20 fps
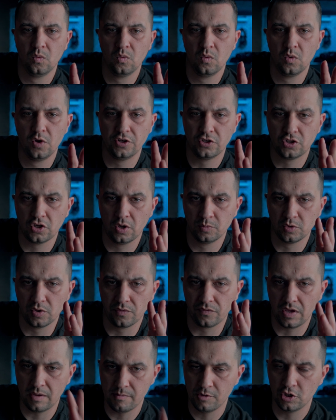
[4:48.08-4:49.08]
in terms
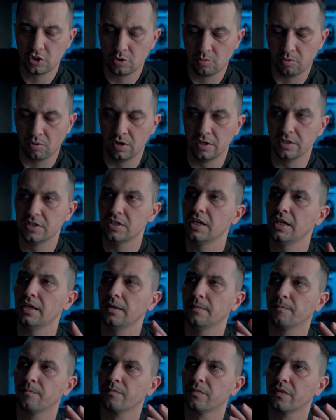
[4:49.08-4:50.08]
of image
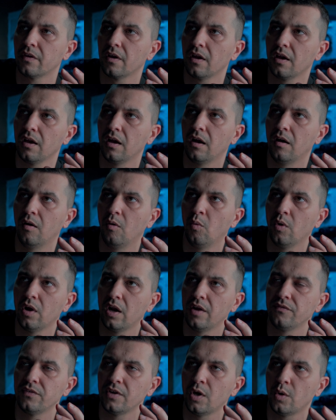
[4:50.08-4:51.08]
quality, what
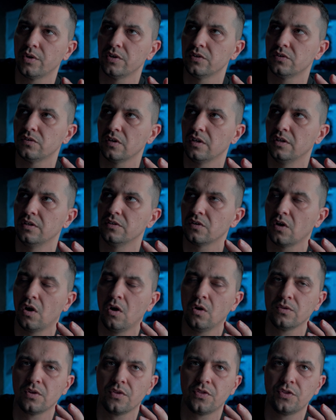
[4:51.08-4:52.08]
I've noticed is
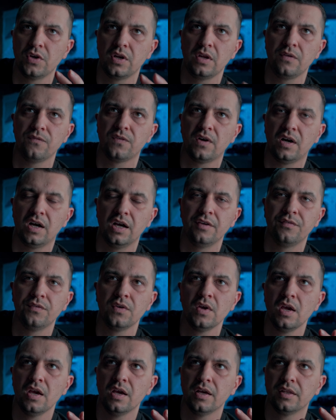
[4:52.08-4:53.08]
on the 35,
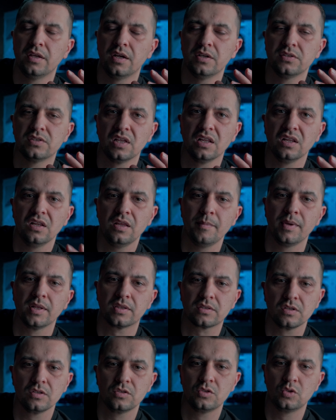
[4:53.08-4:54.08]
there's a
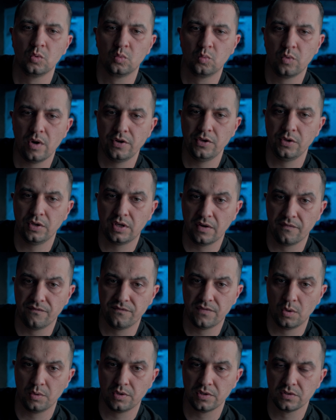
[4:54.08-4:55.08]
limit to where you can
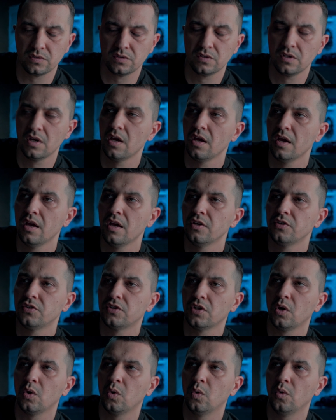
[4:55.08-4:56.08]
focus.
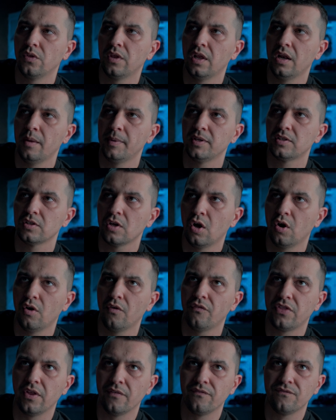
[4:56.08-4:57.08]
So the limit
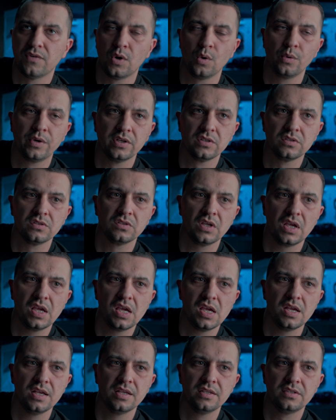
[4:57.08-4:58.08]
of the focus
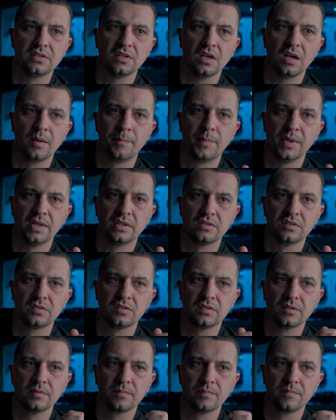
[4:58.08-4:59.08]
is a
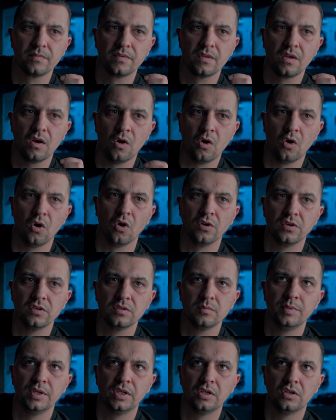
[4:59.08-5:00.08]
bit
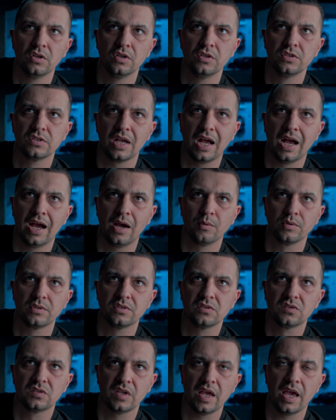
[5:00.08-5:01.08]
odd, because I would
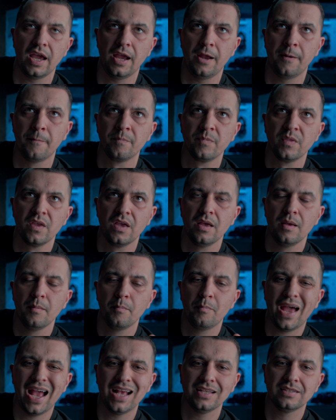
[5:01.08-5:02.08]
say
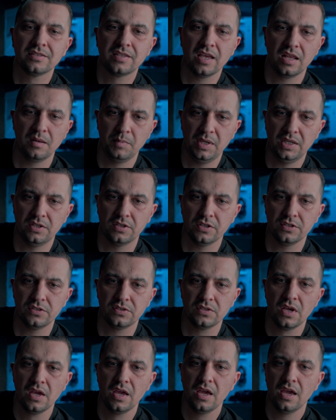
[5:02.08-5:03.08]
past 10
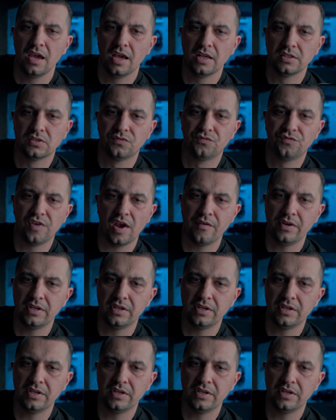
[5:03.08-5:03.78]
meters, it's very